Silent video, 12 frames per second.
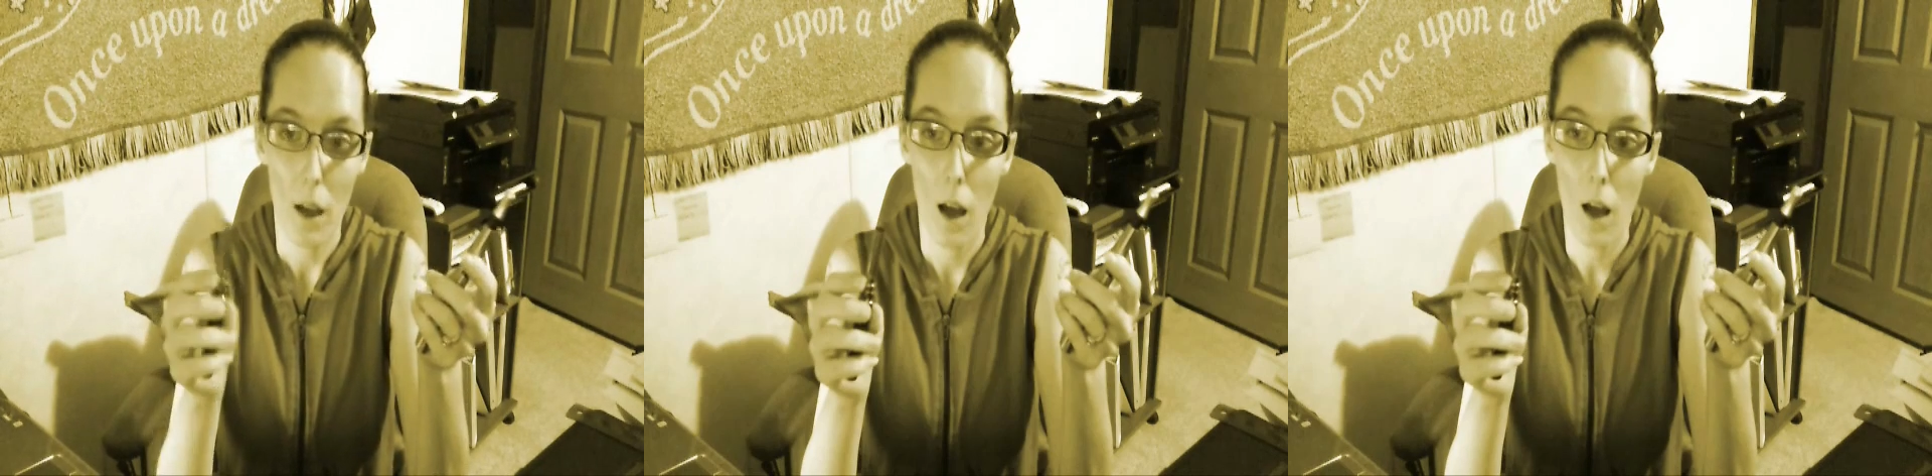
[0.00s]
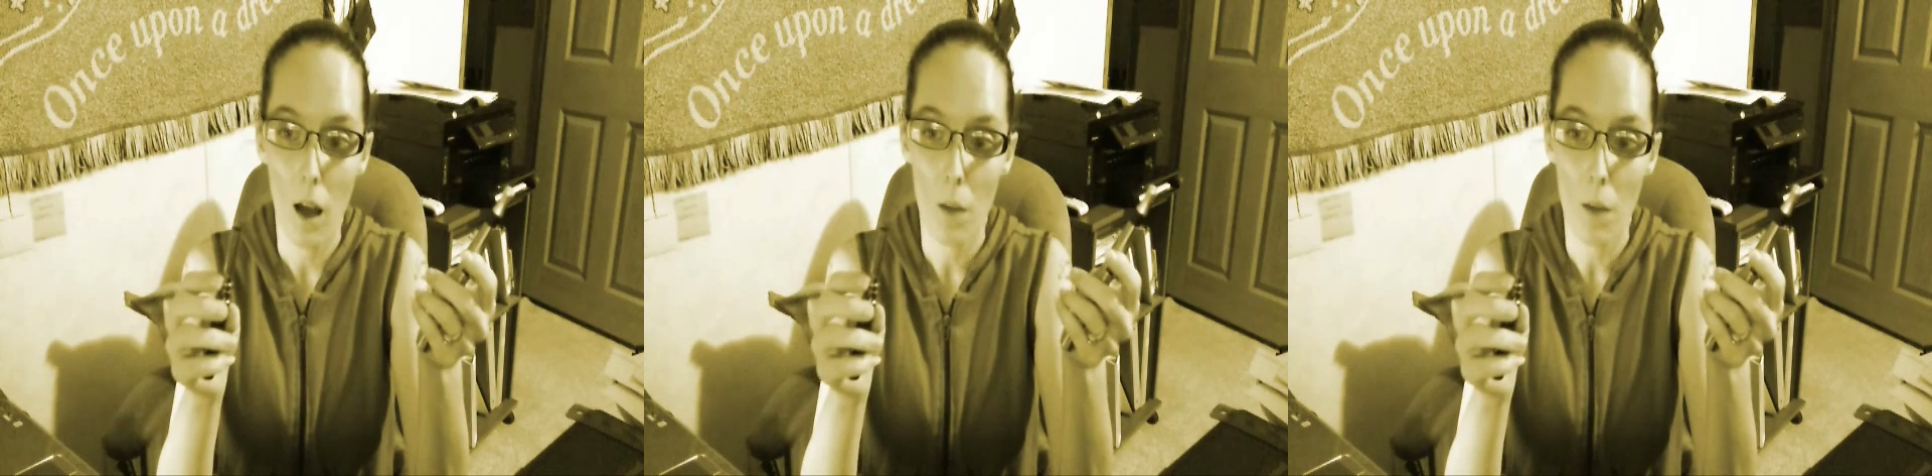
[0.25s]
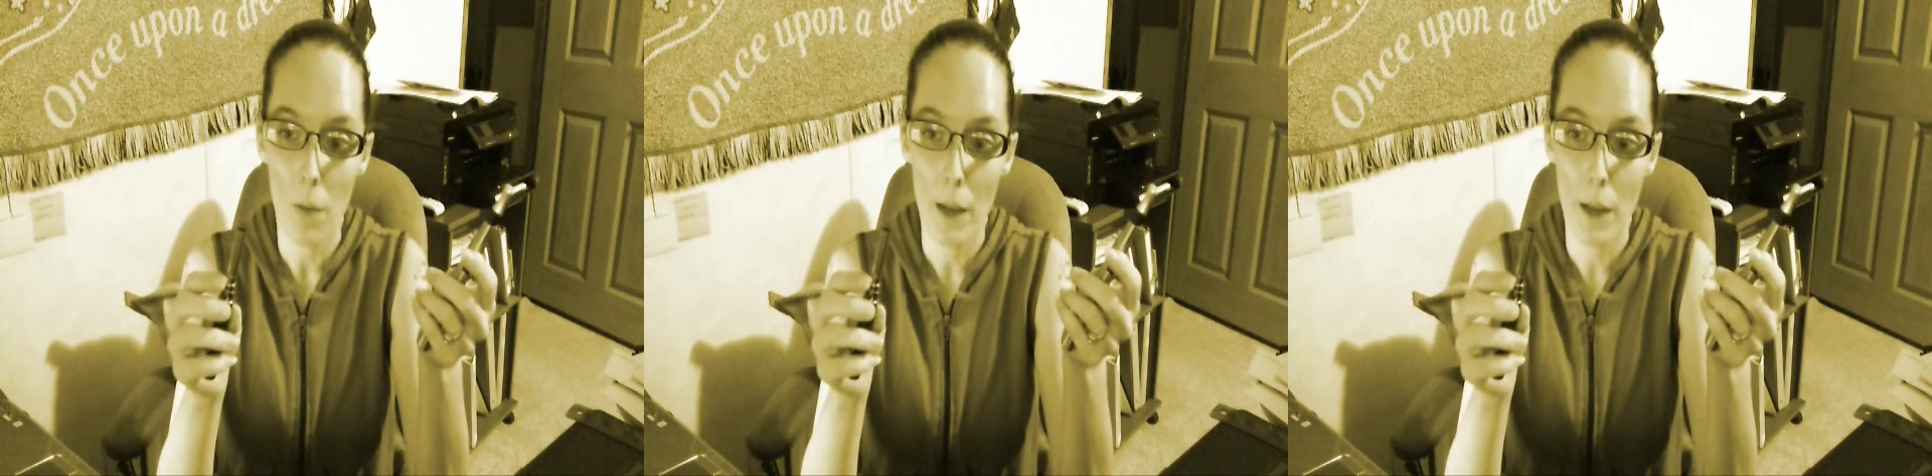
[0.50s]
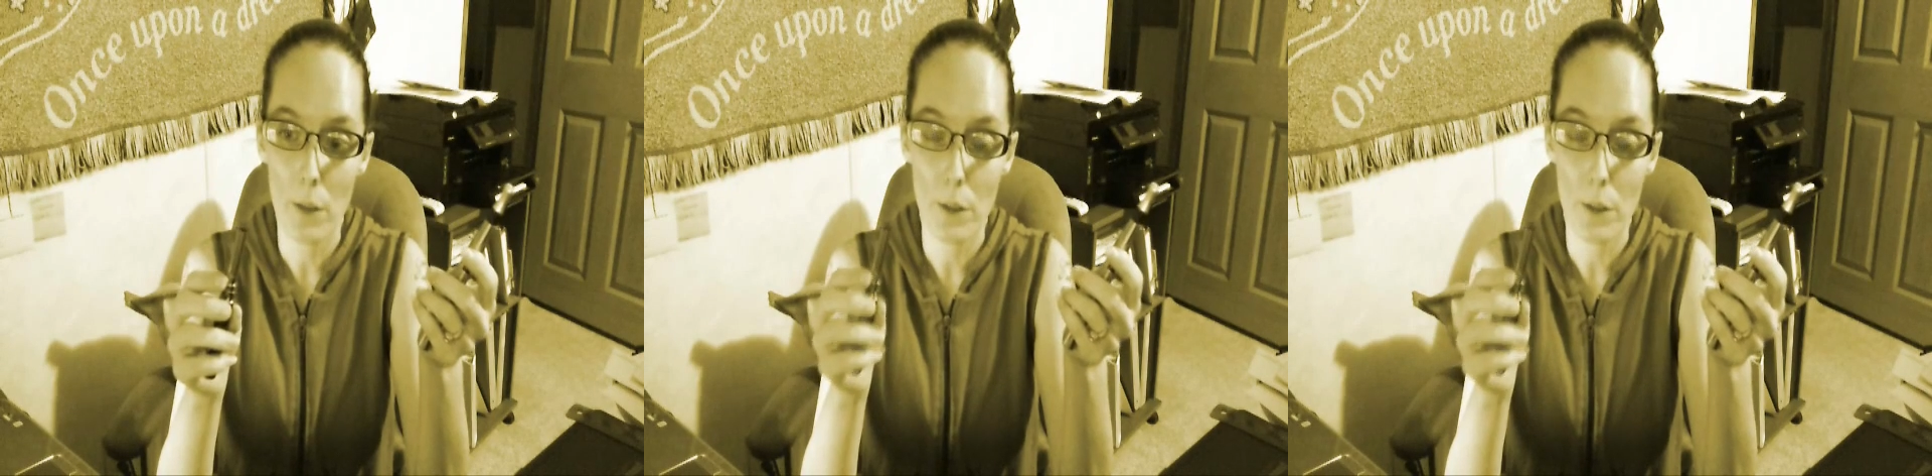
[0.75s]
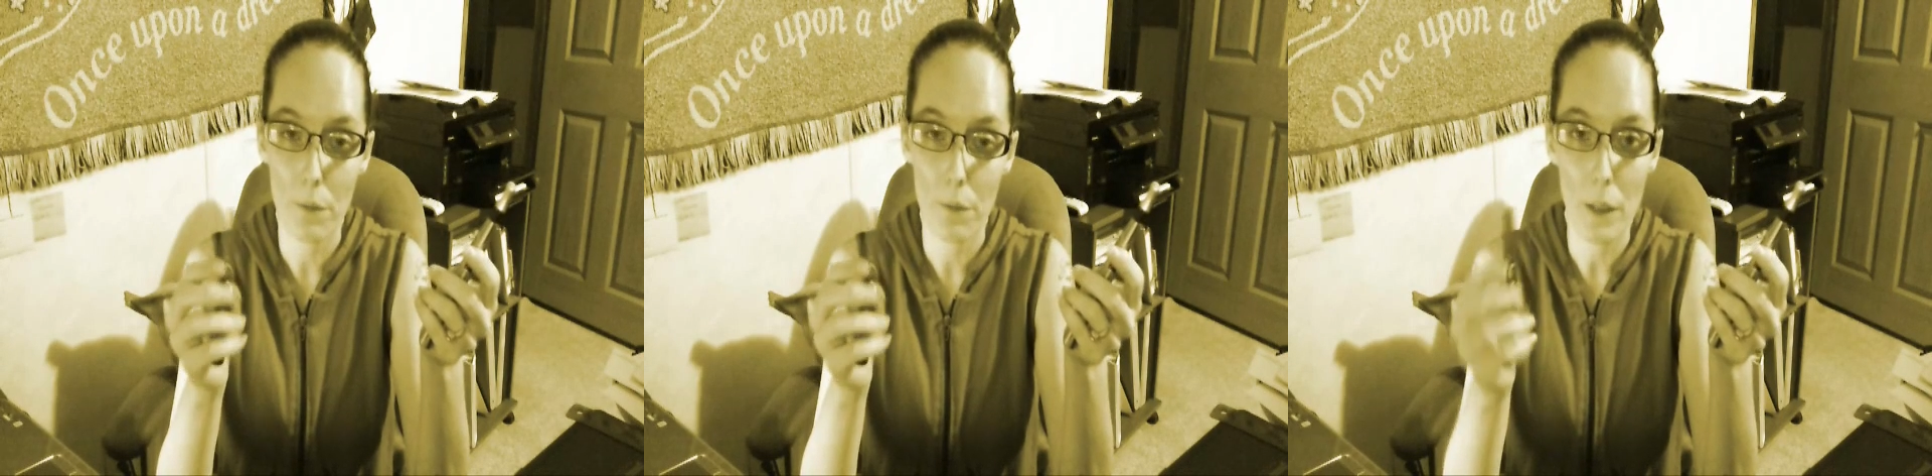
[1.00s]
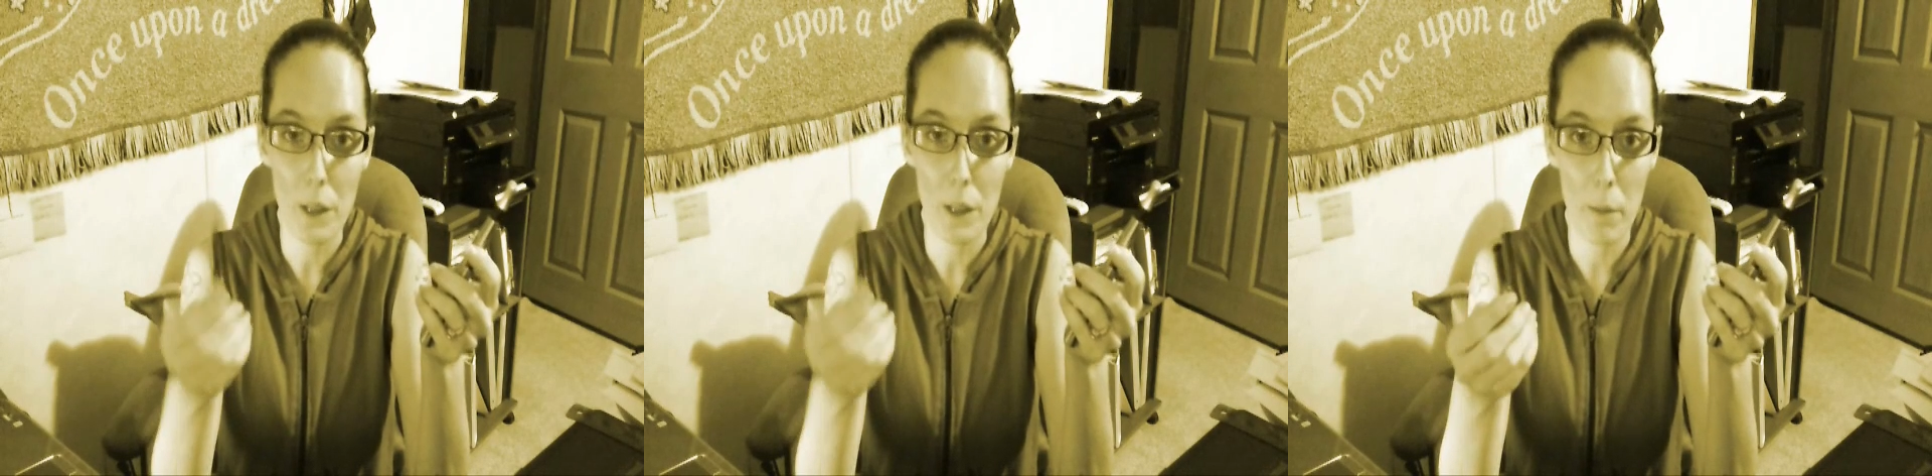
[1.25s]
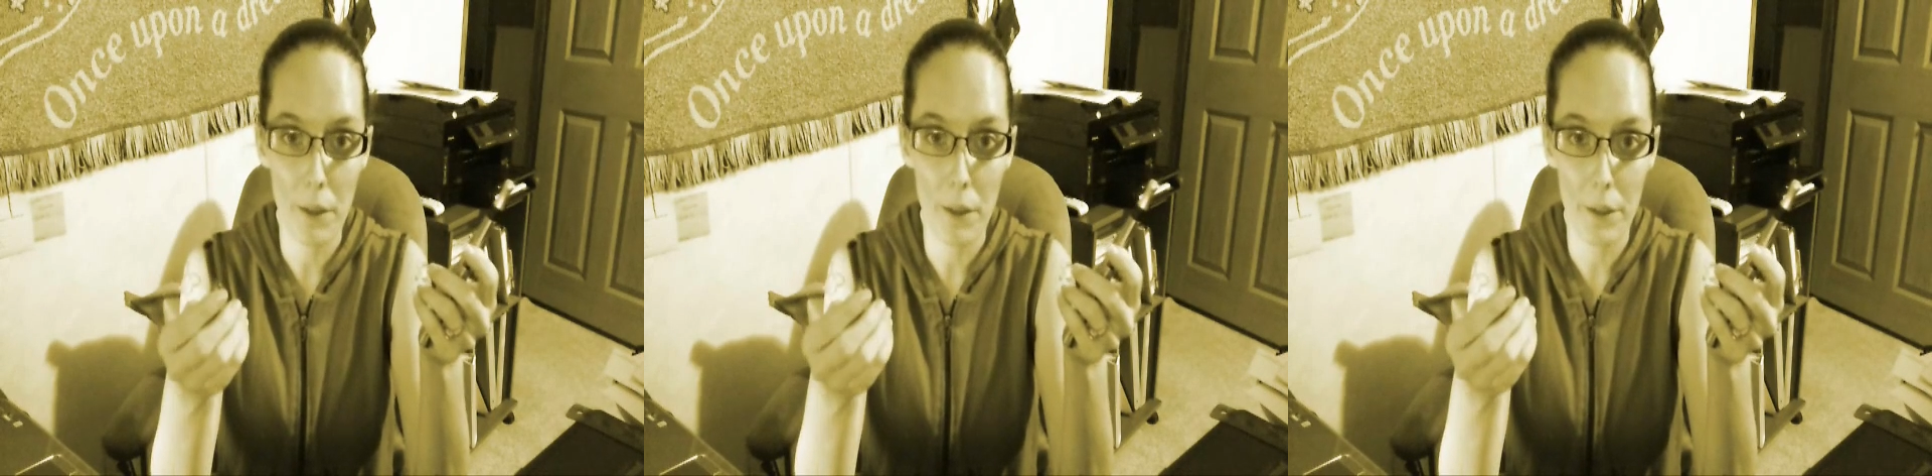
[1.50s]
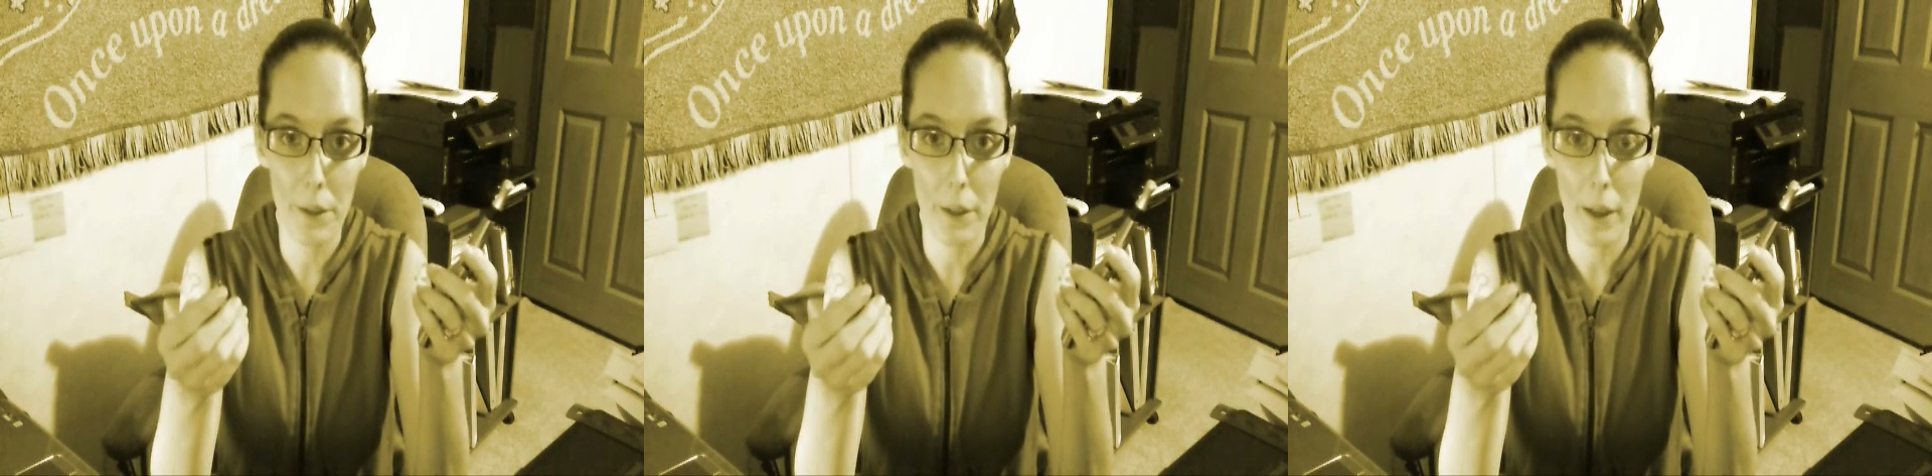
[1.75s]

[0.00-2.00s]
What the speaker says: I use the flushing method.